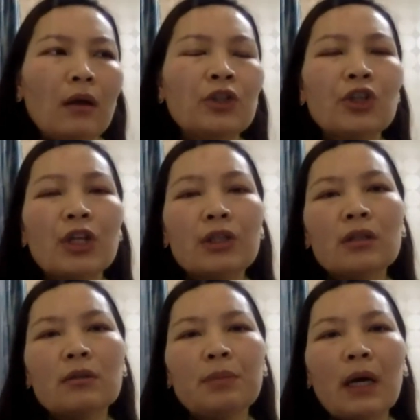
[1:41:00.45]

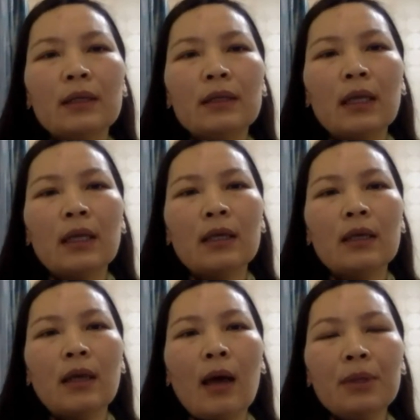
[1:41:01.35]
initiated by
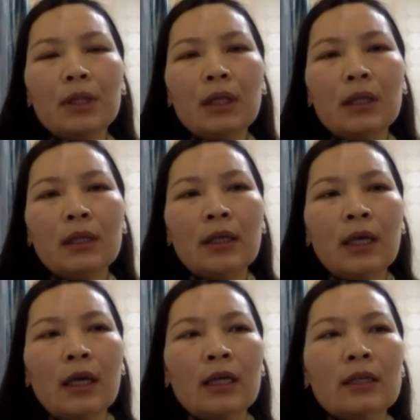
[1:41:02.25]
the company.
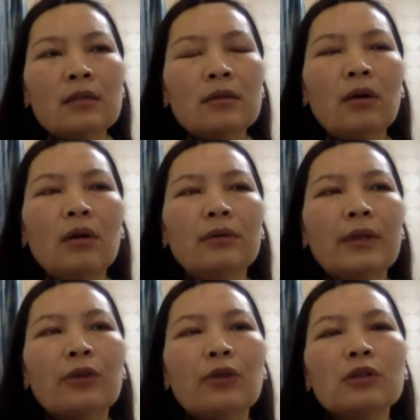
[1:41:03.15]
So
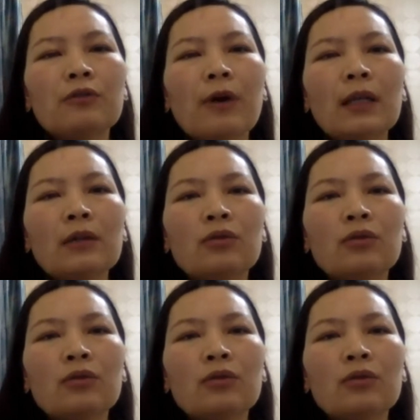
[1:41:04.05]
the 3rd one,